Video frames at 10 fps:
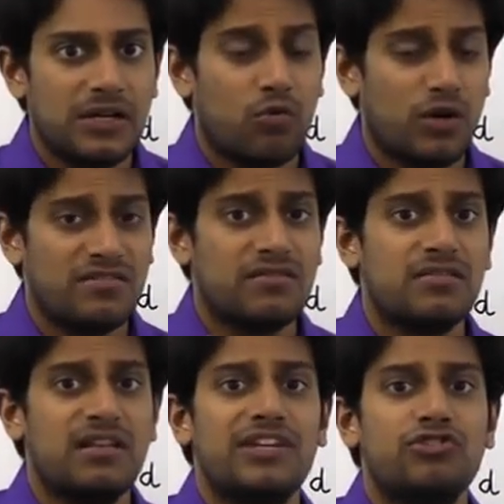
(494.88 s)
What is the
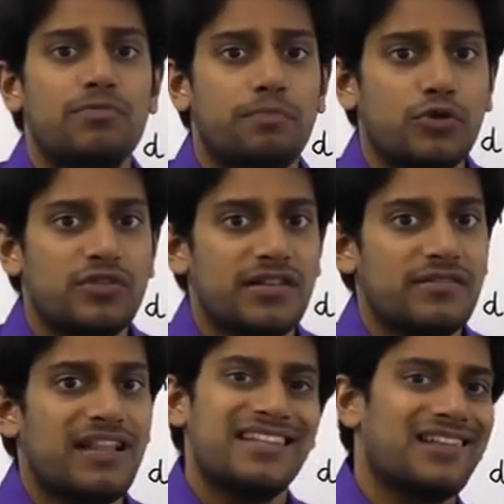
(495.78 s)
selection
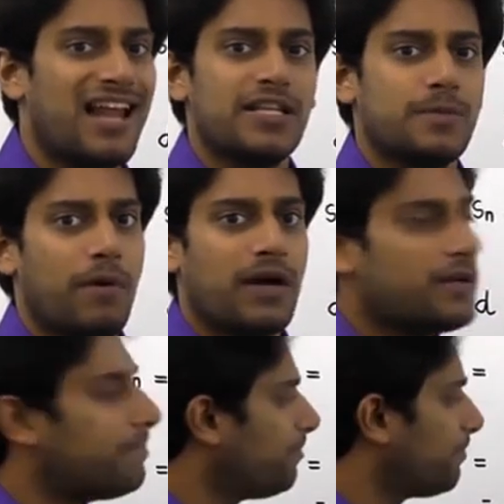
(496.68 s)
process? That's the last part.